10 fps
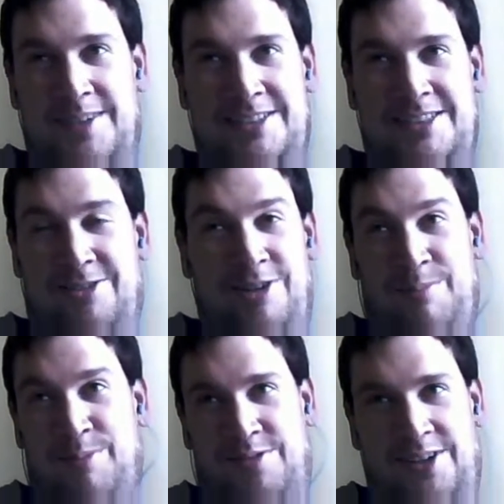It's a great
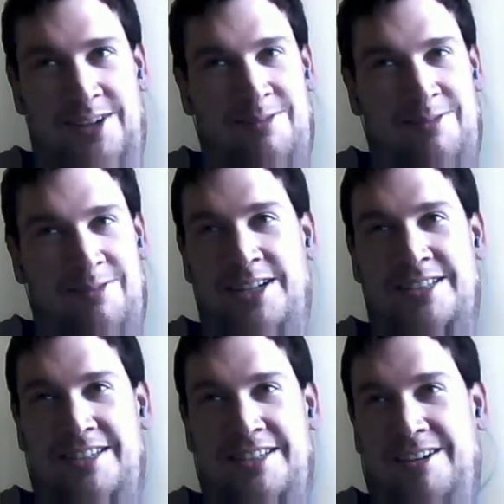movie. What a great
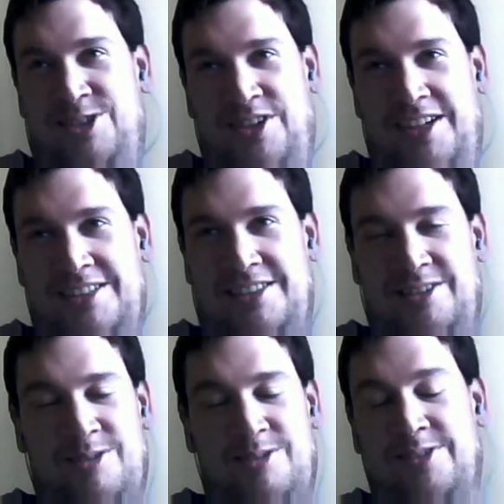soundtrack,
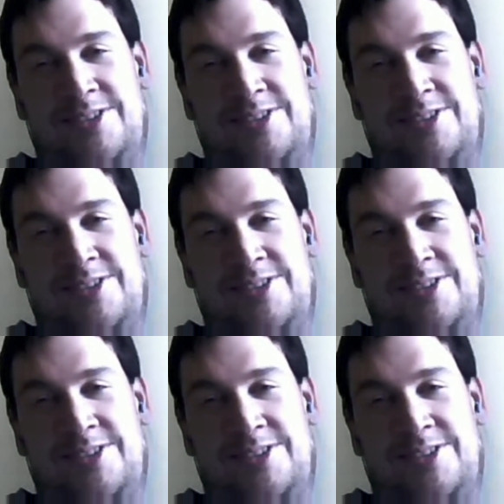too.